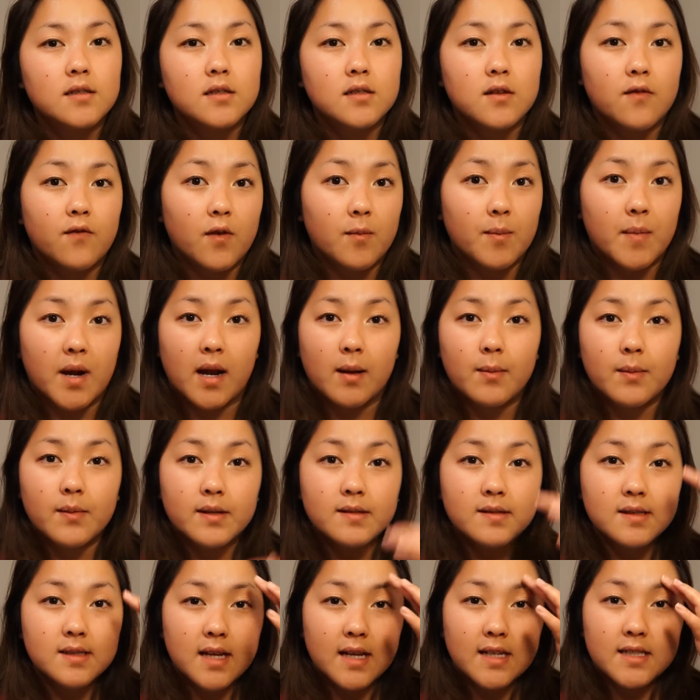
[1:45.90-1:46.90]
So for my
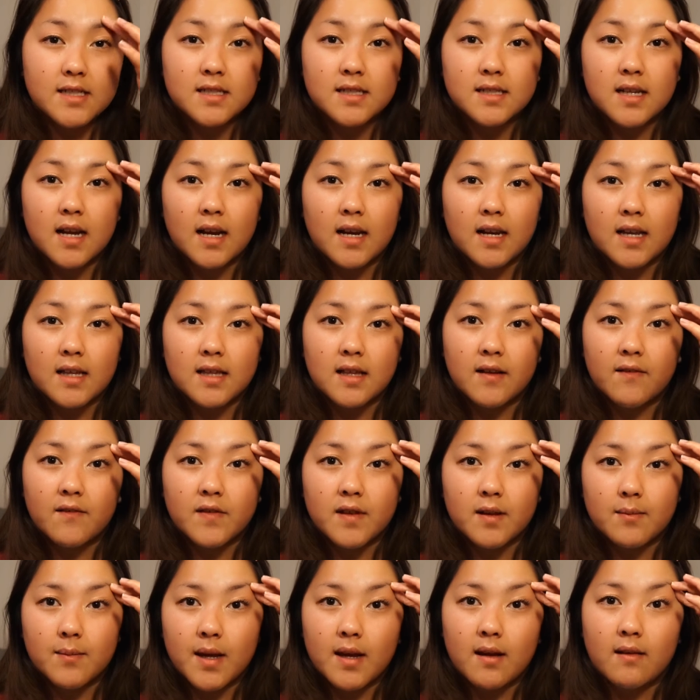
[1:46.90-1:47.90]
eyebrows, I just kind of
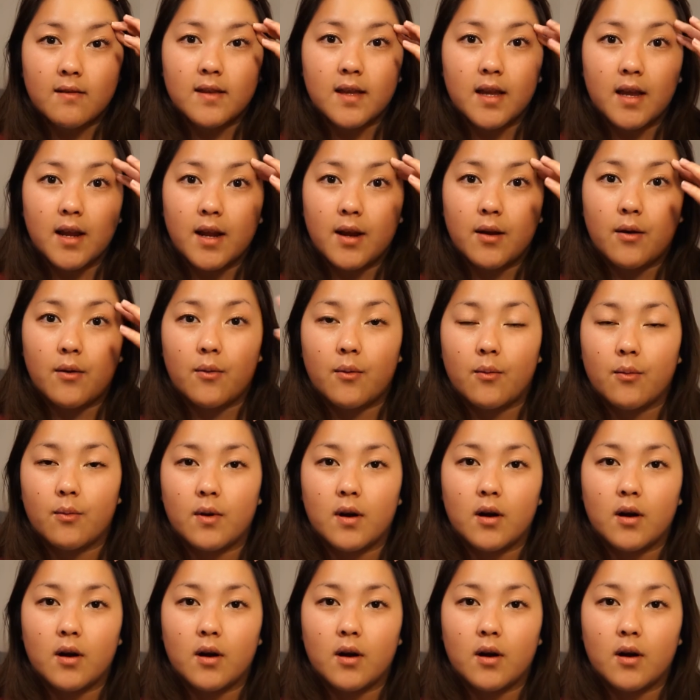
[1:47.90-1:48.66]
left them how they